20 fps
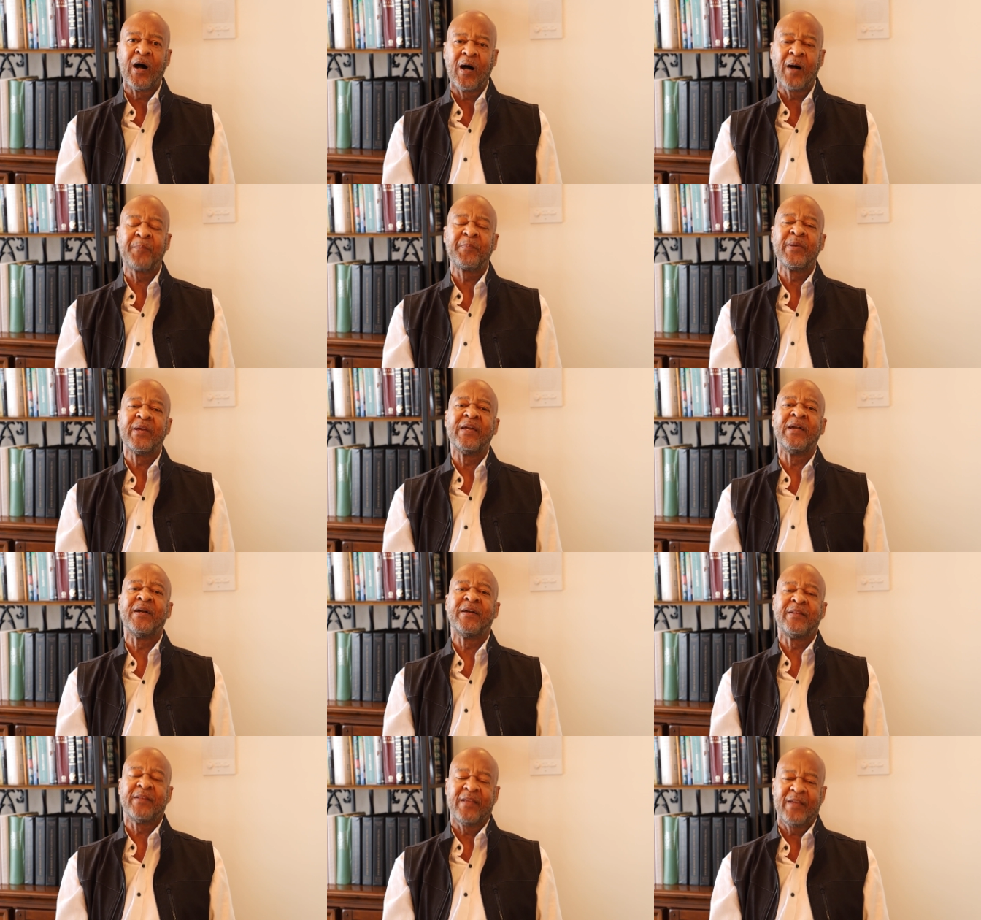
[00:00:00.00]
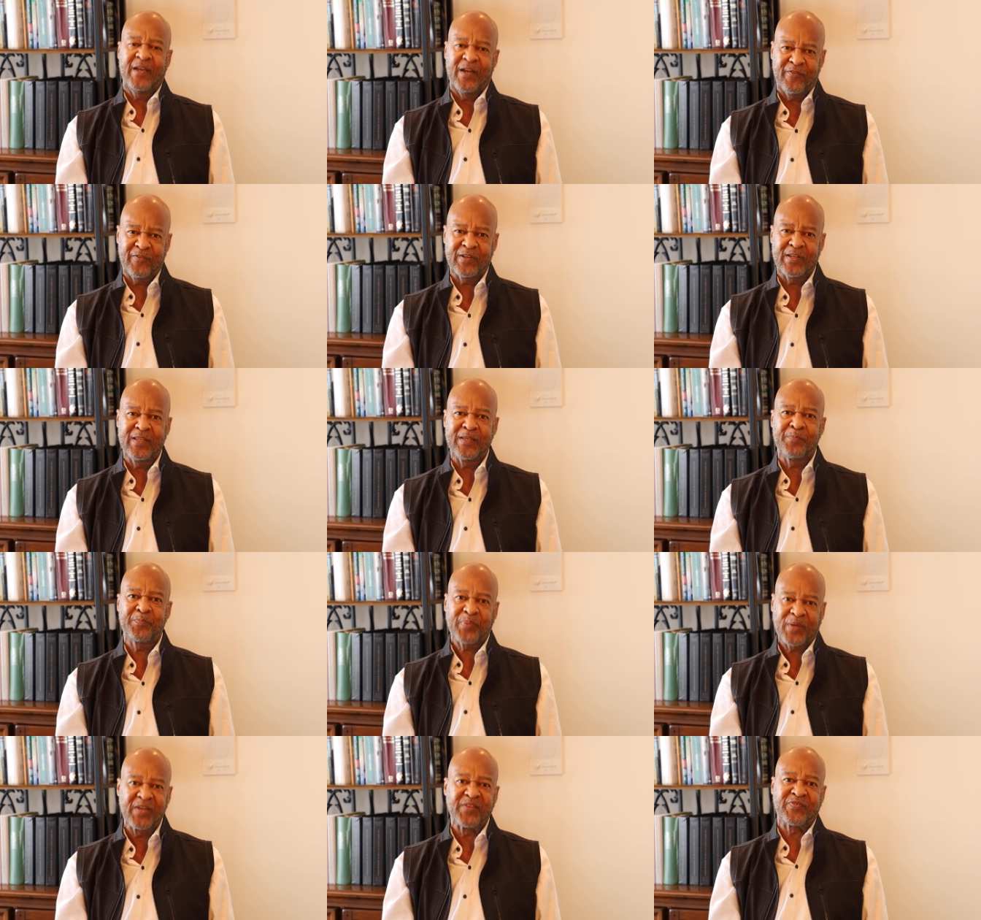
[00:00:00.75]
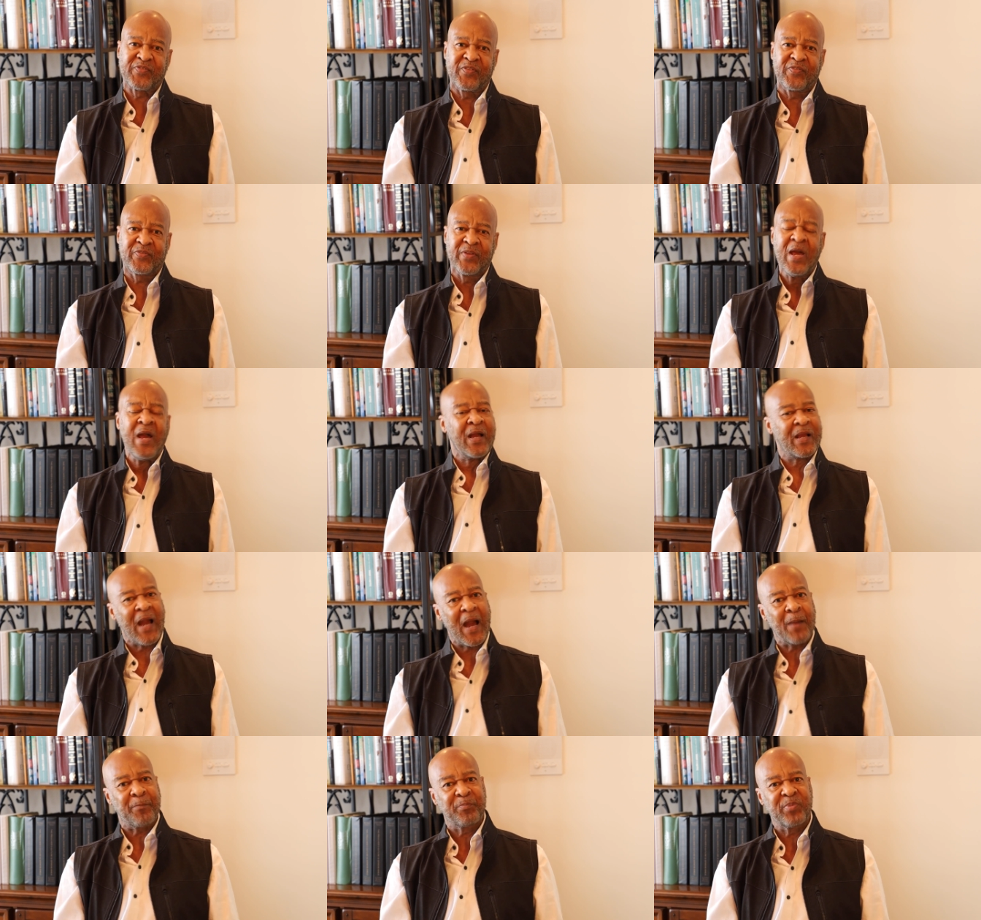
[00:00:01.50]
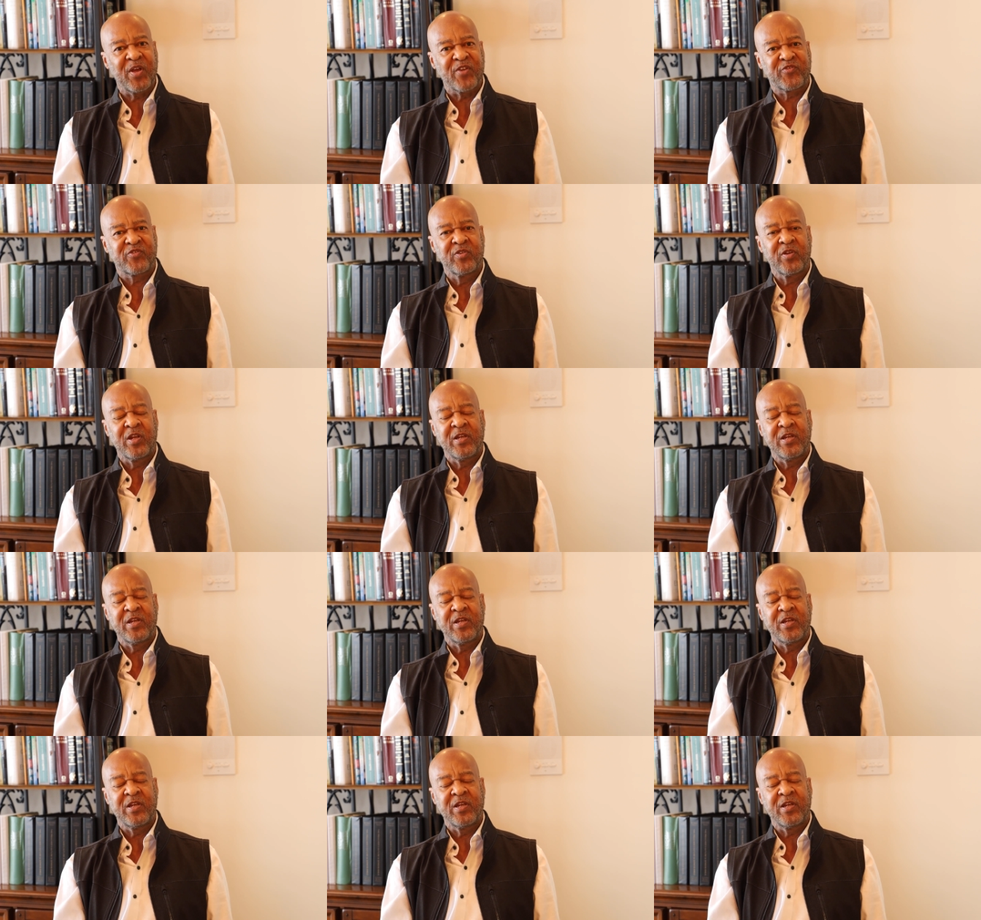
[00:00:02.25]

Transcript: up in heavenly places. God bless you